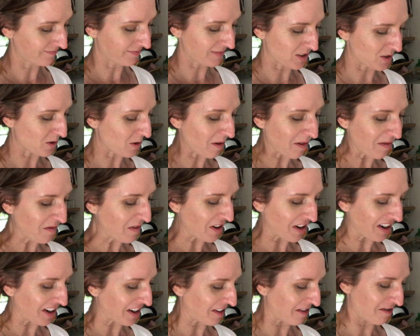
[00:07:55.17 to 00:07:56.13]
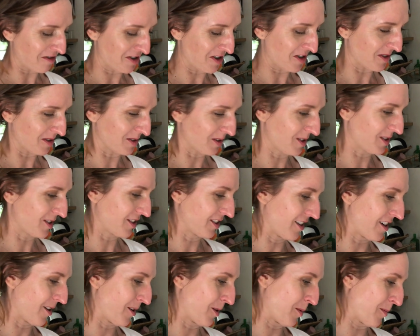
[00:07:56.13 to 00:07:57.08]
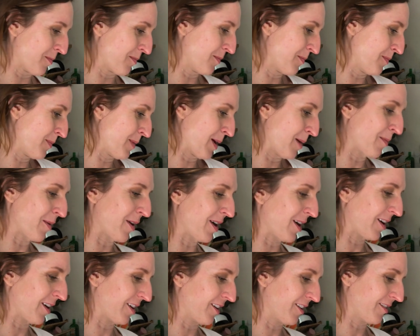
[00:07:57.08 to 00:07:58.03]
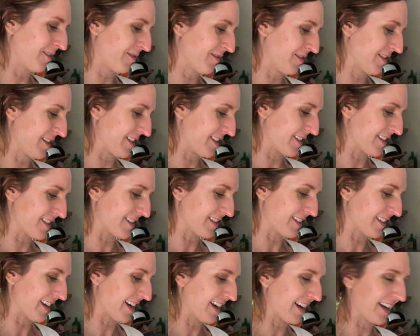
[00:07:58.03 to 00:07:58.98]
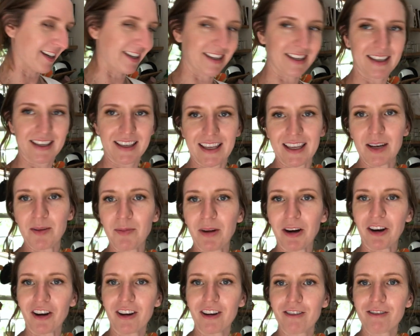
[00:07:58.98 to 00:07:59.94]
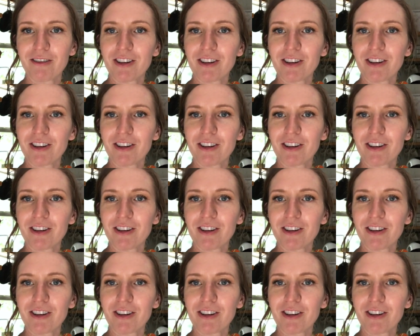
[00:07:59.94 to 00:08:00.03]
So I'm very confused. Maybe this is like an American